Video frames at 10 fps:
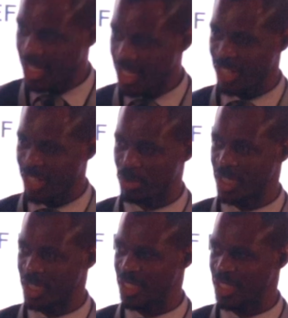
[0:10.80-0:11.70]
I've
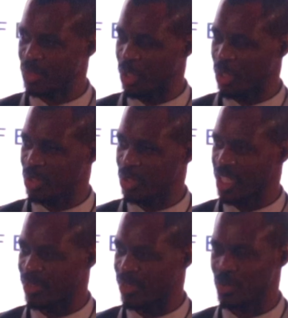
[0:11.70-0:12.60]
been in
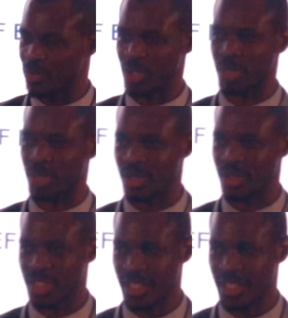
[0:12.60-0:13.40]
photography for about